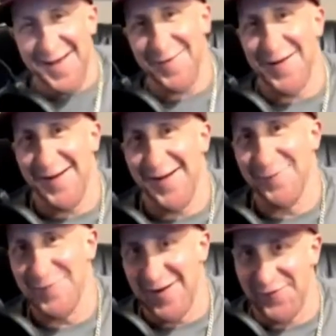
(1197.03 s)
I'm gonna,
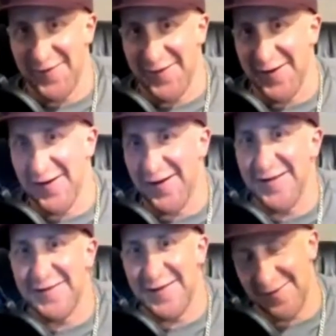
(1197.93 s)
I'm definitely gonna
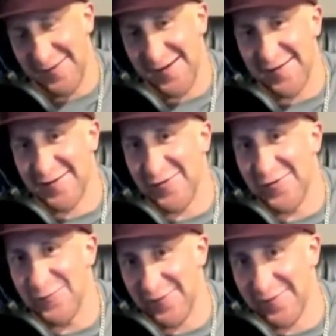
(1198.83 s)
need the inside
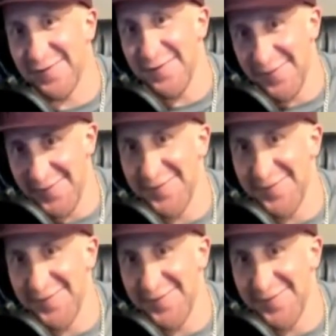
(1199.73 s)
scoops. That...